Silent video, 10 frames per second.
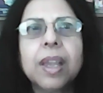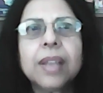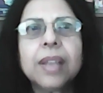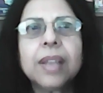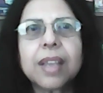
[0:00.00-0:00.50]

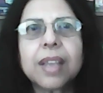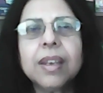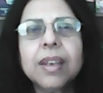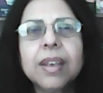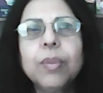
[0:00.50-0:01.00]
and
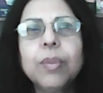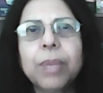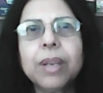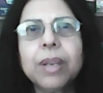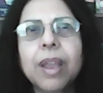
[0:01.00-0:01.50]
secondly,
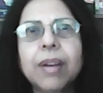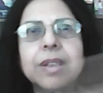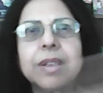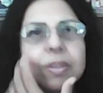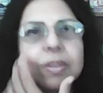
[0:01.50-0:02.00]
women
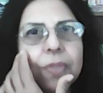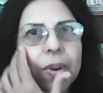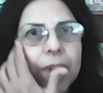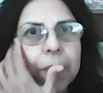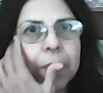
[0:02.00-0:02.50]
characters
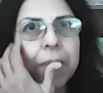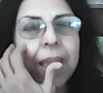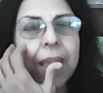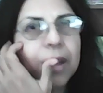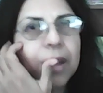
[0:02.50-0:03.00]
for a
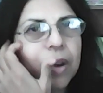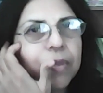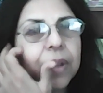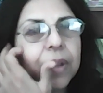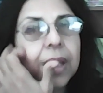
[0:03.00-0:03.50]
man of